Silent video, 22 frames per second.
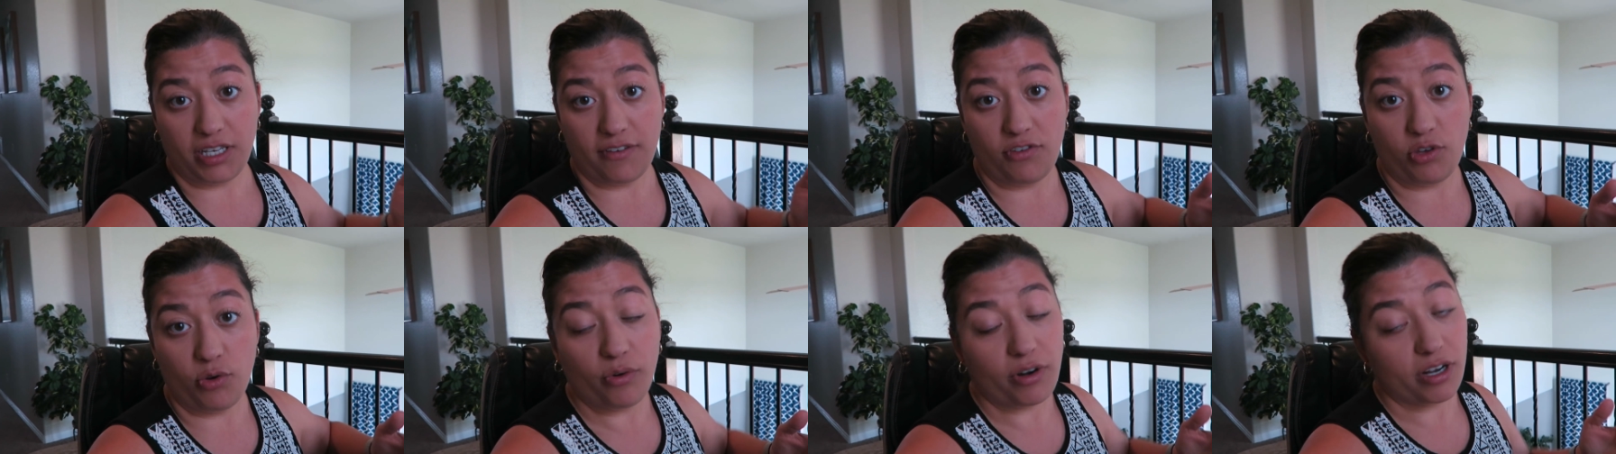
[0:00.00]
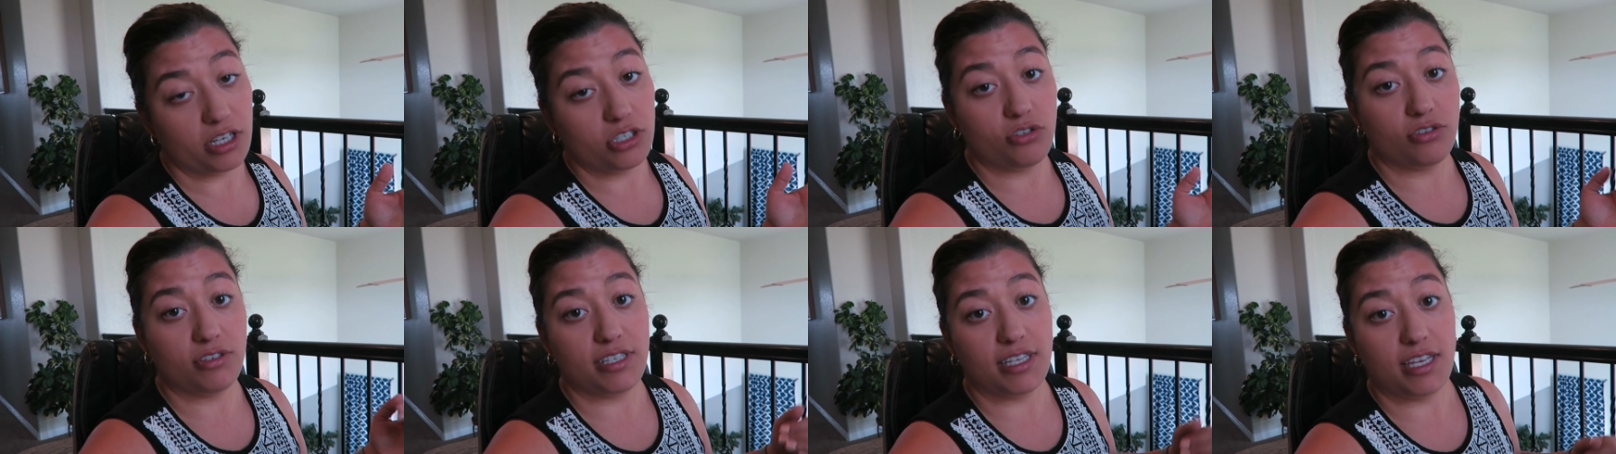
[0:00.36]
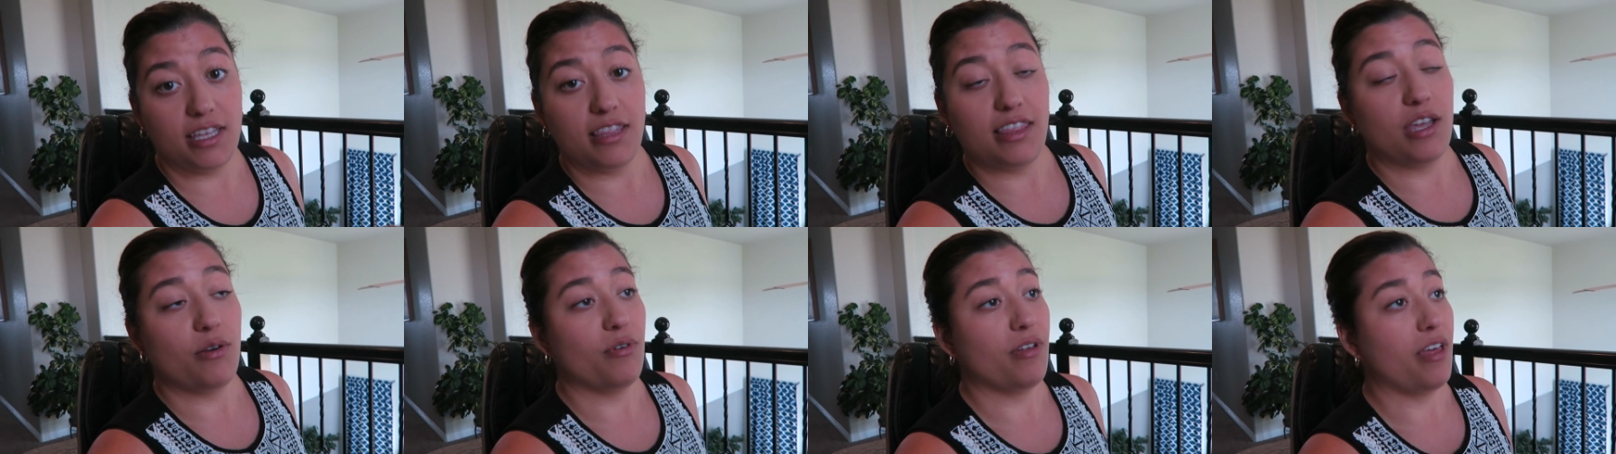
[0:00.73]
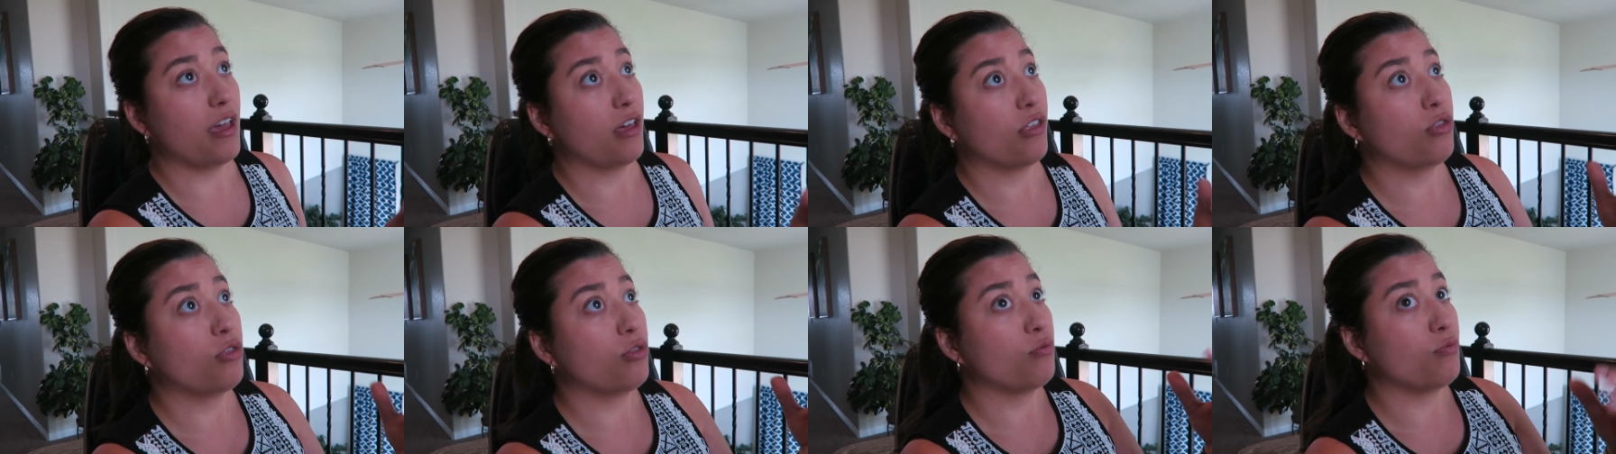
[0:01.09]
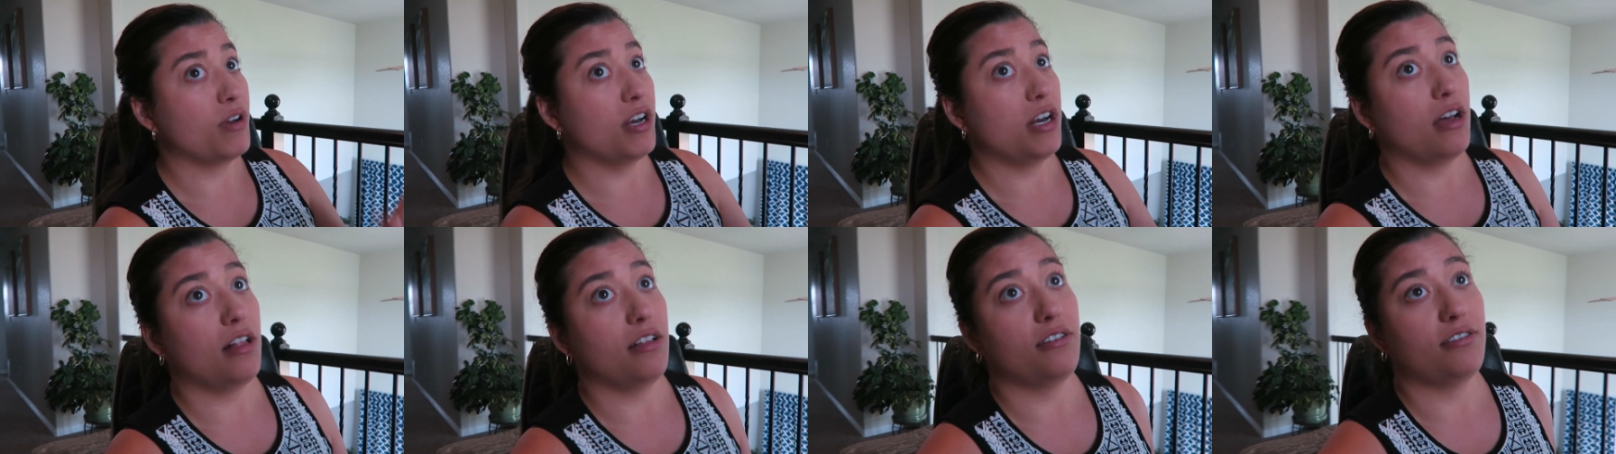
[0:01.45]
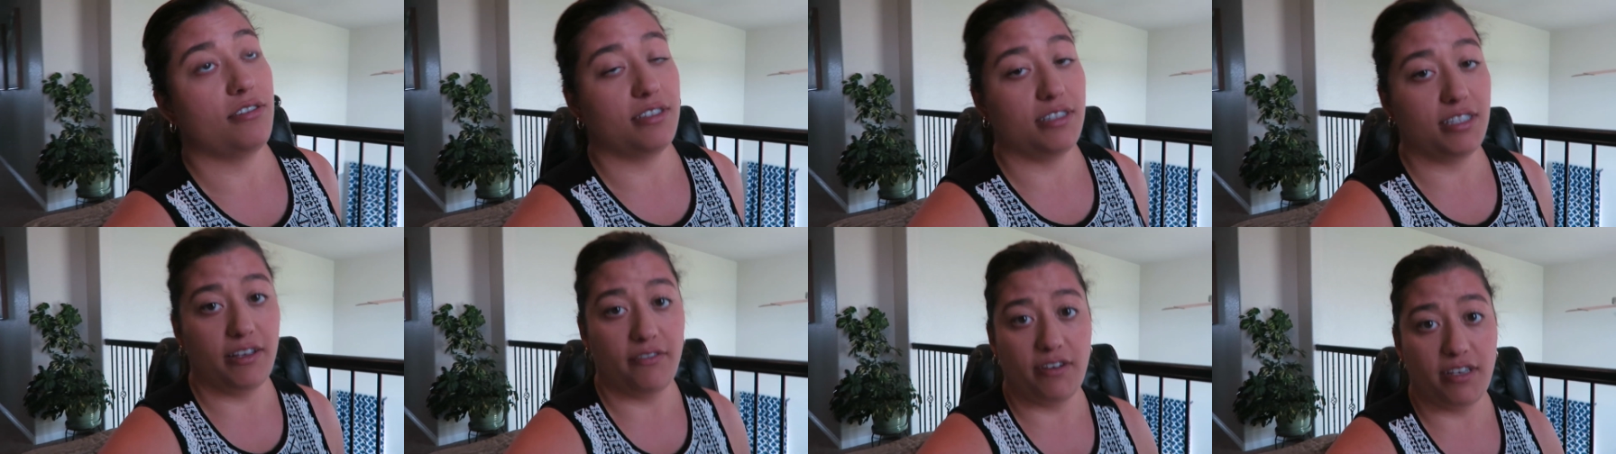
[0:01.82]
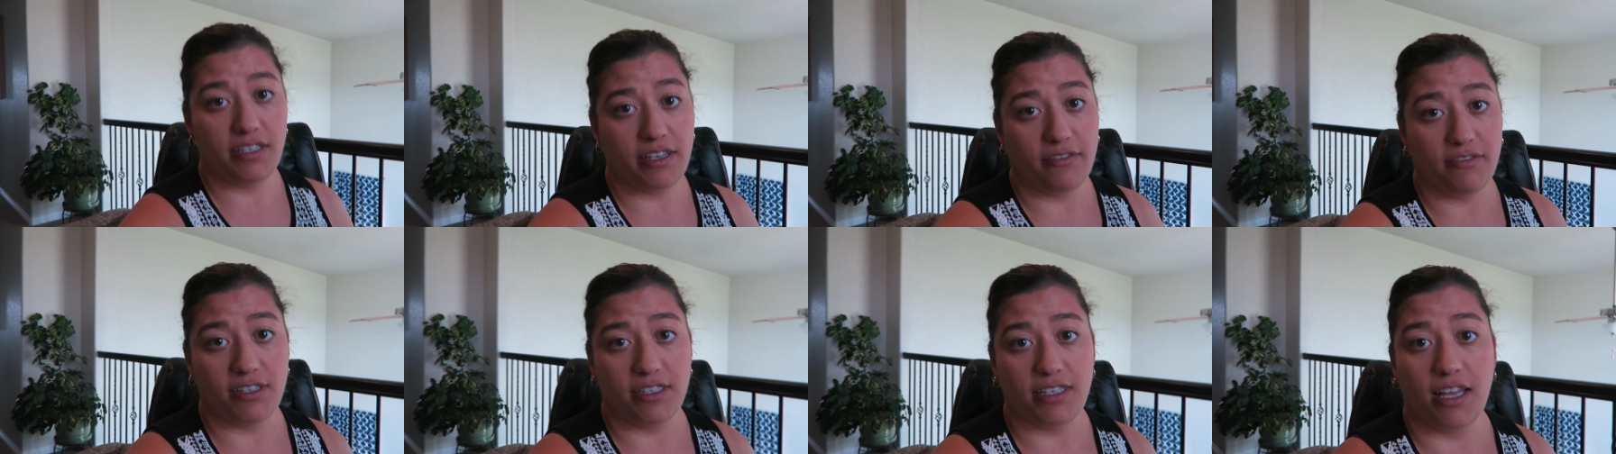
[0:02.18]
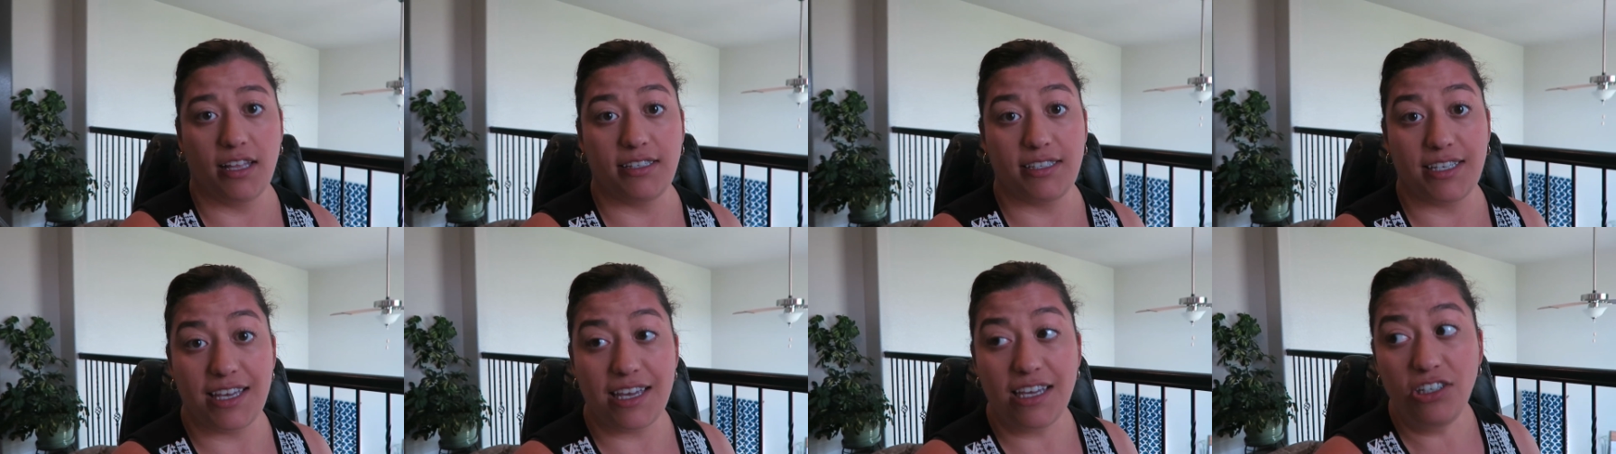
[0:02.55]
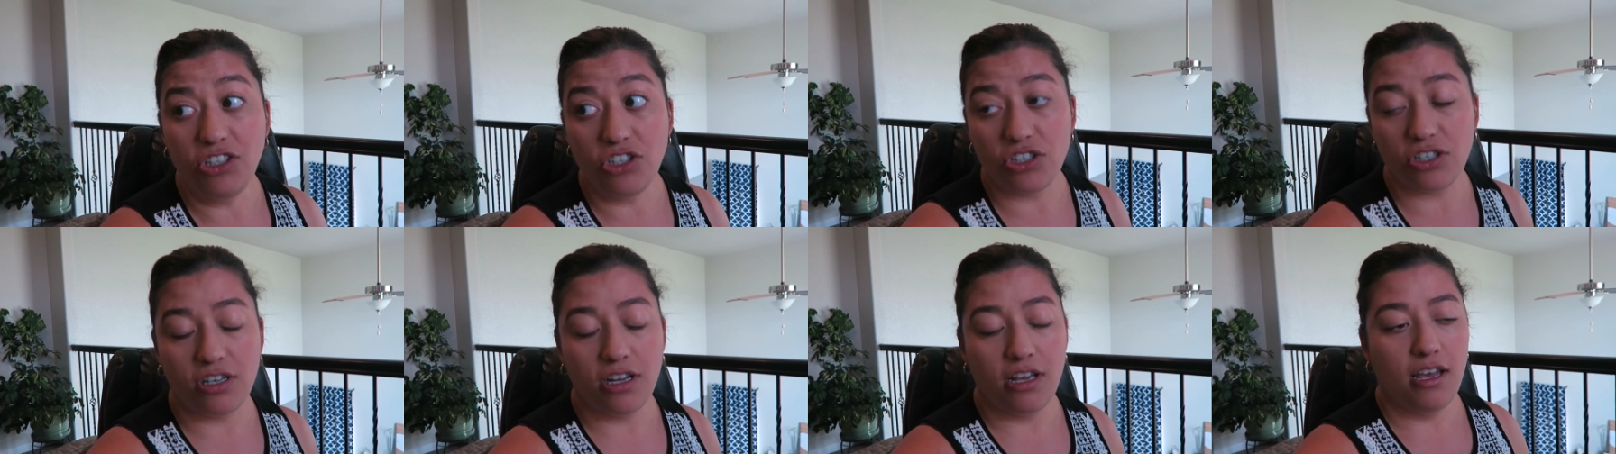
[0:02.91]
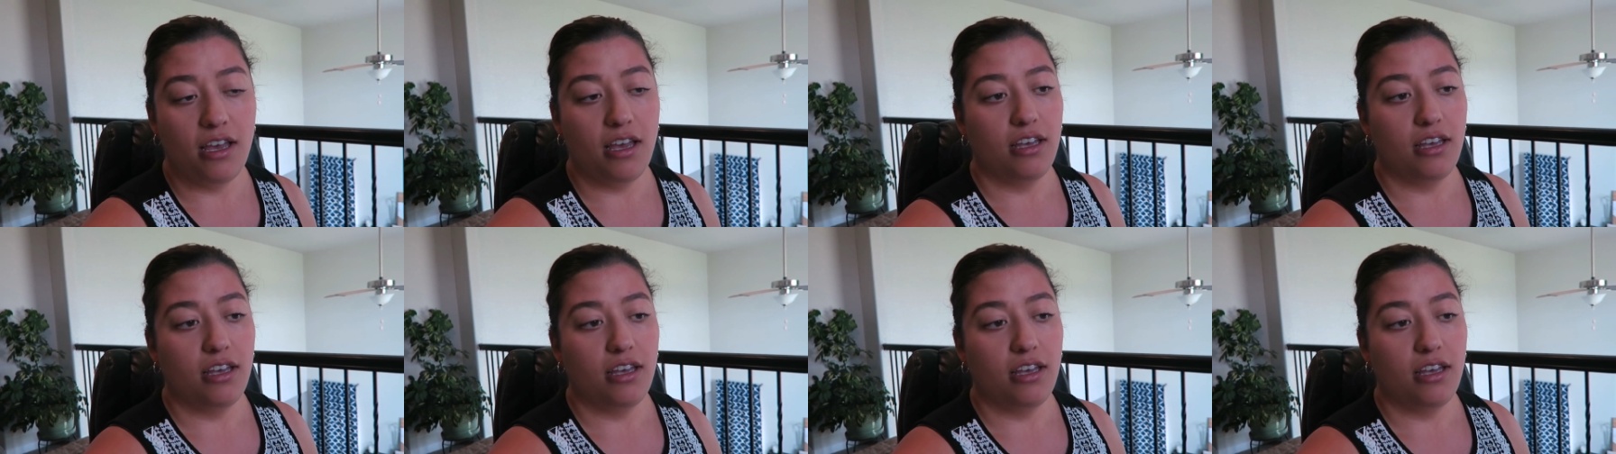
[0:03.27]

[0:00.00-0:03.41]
If you are interested, they were like $3.77 each.